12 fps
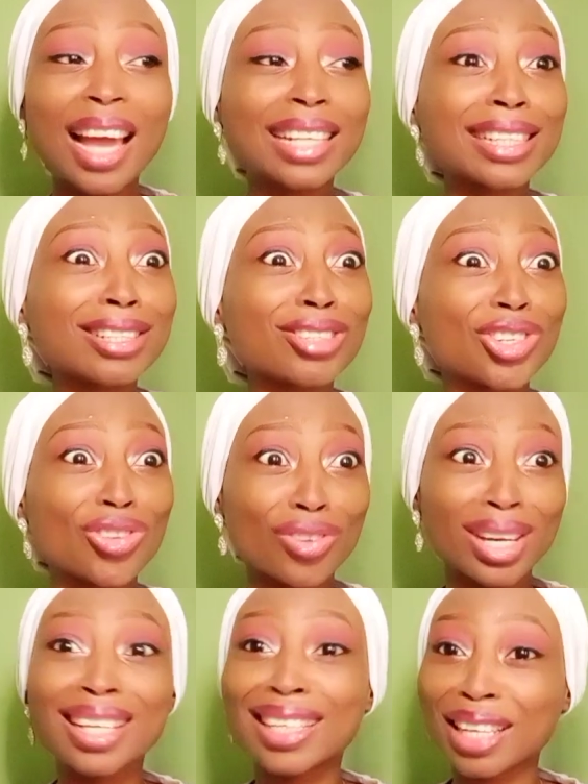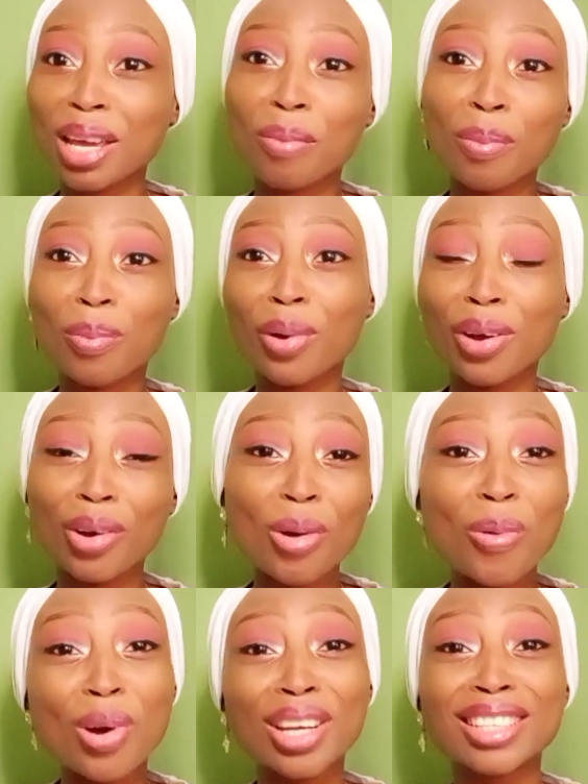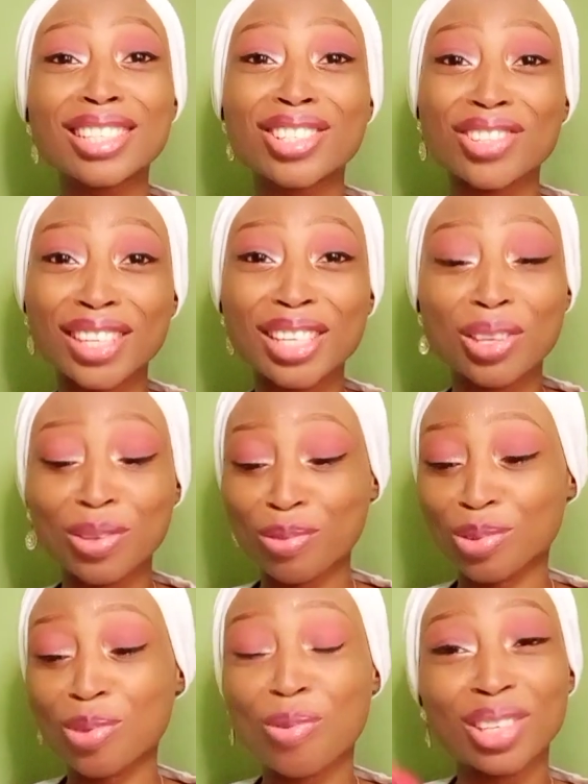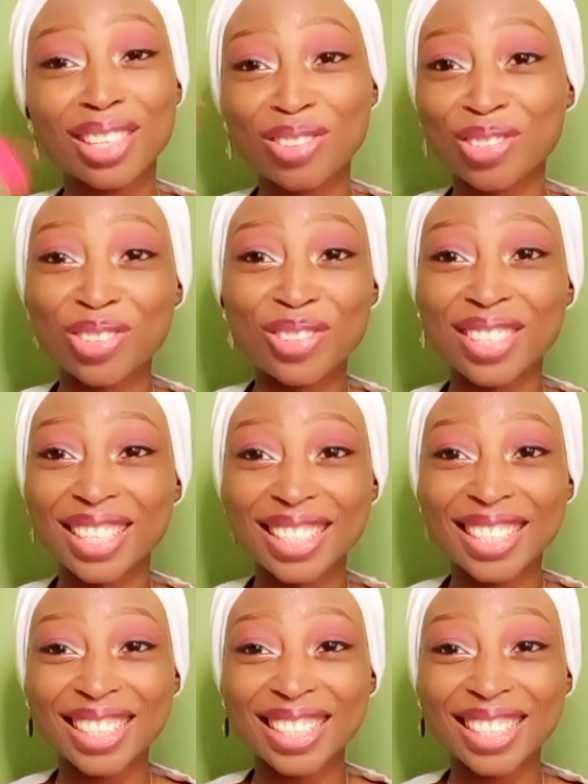a drink, like people are gonna wanna drink you. So what else do you need?